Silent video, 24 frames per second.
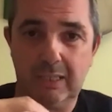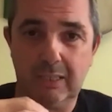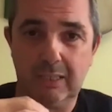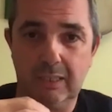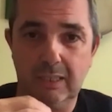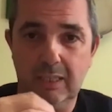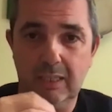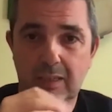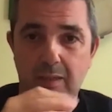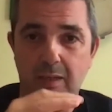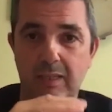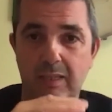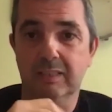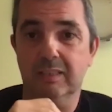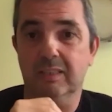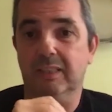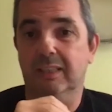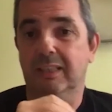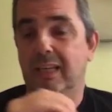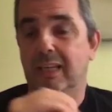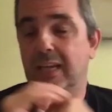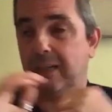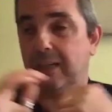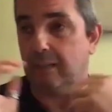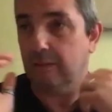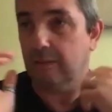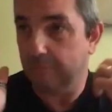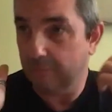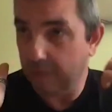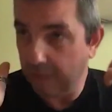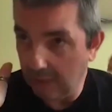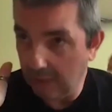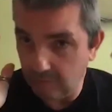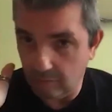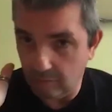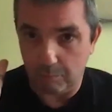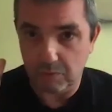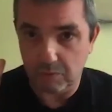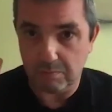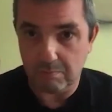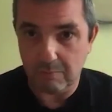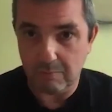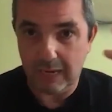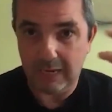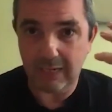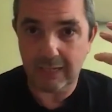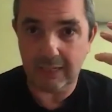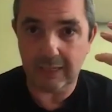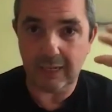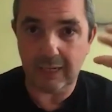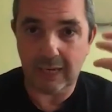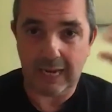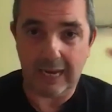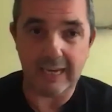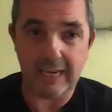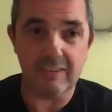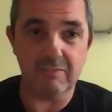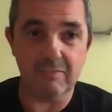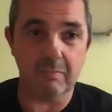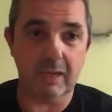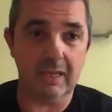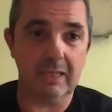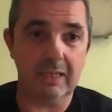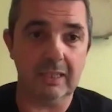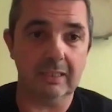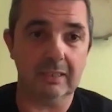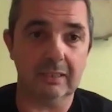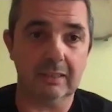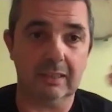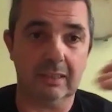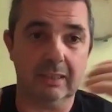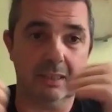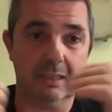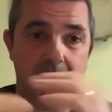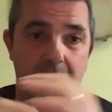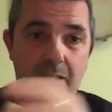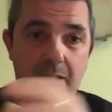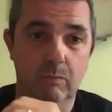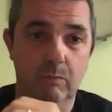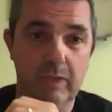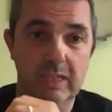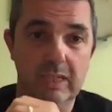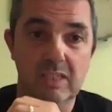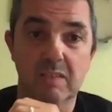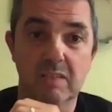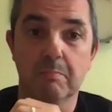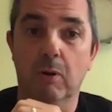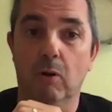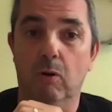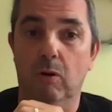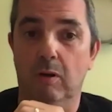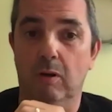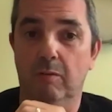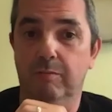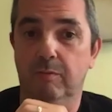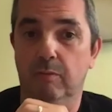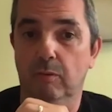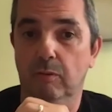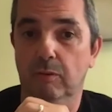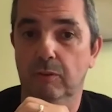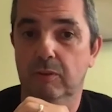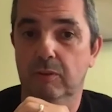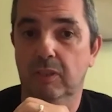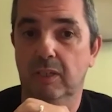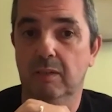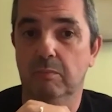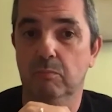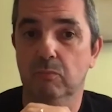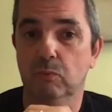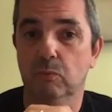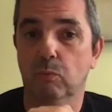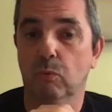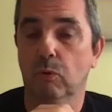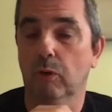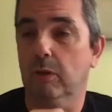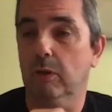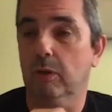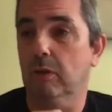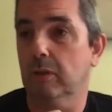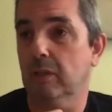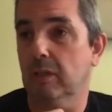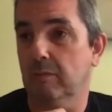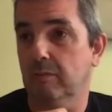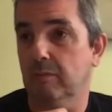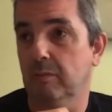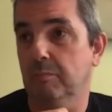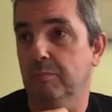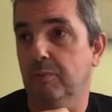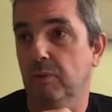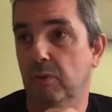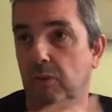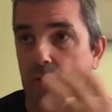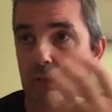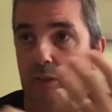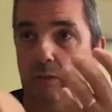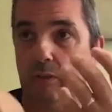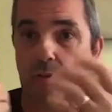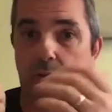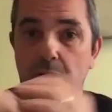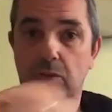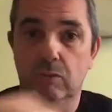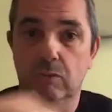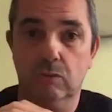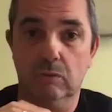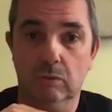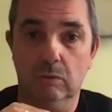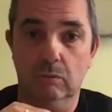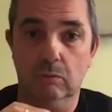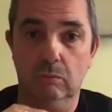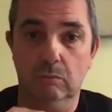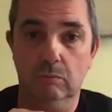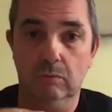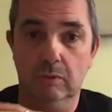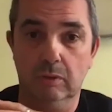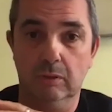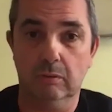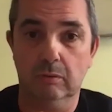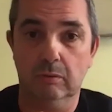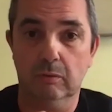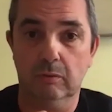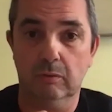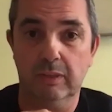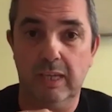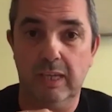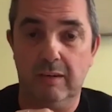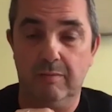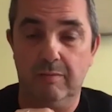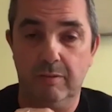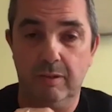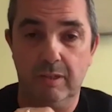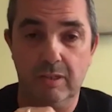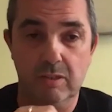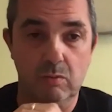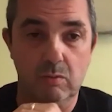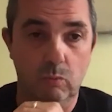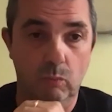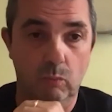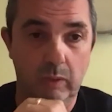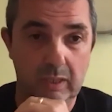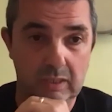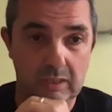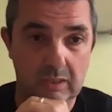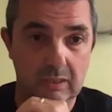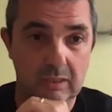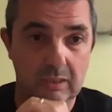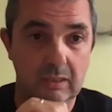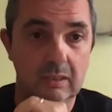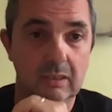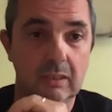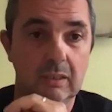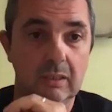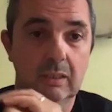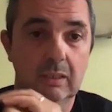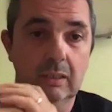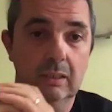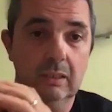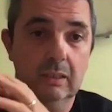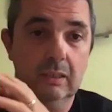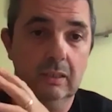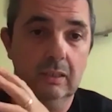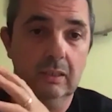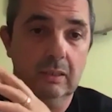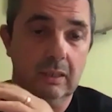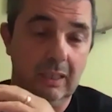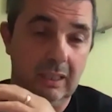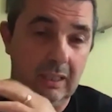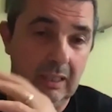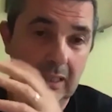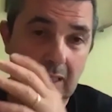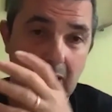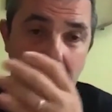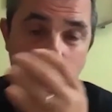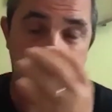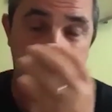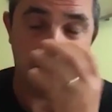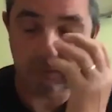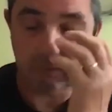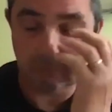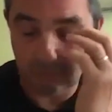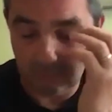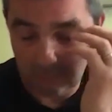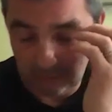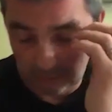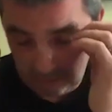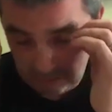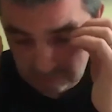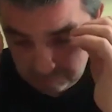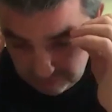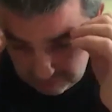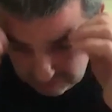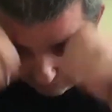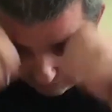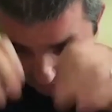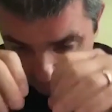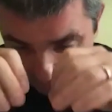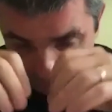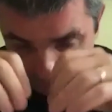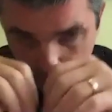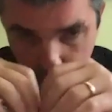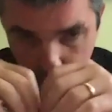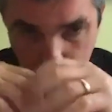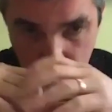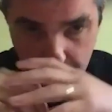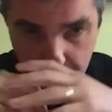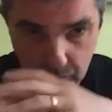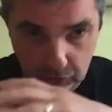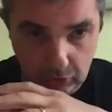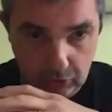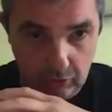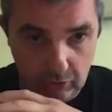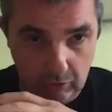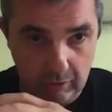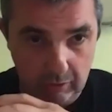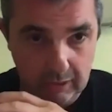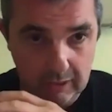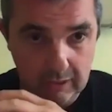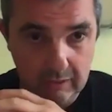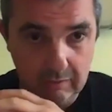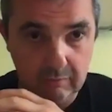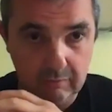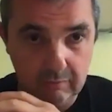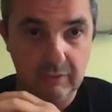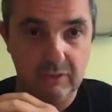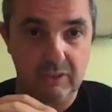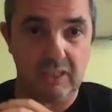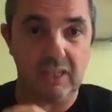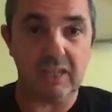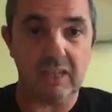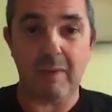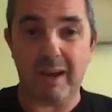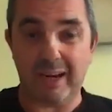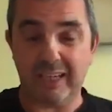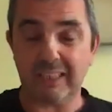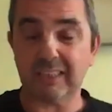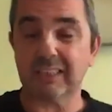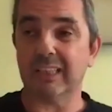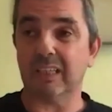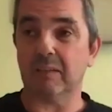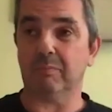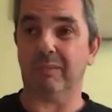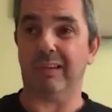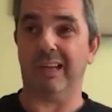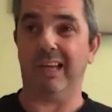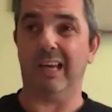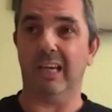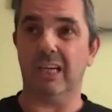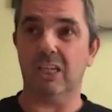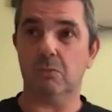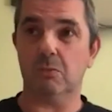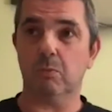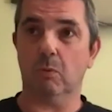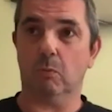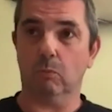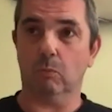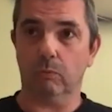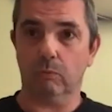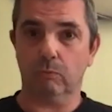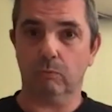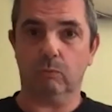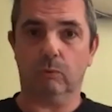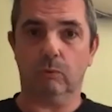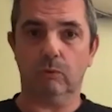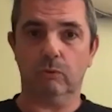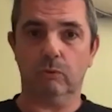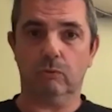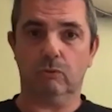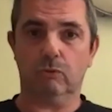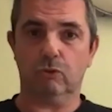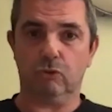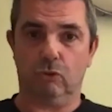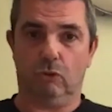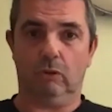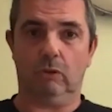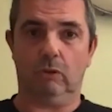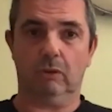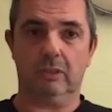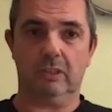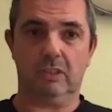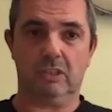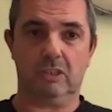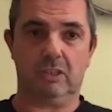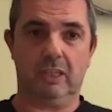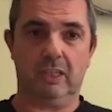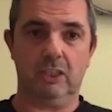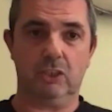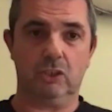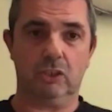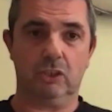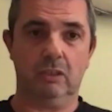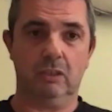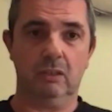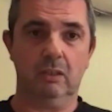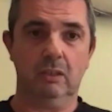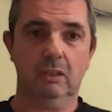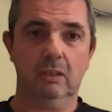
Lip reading: into the collective DevOps hive mind, and then raise the bar for other teams working in different product areas, so the effort isn't wasted. And in particular with security, the same actually applies, but with one subtle distinction.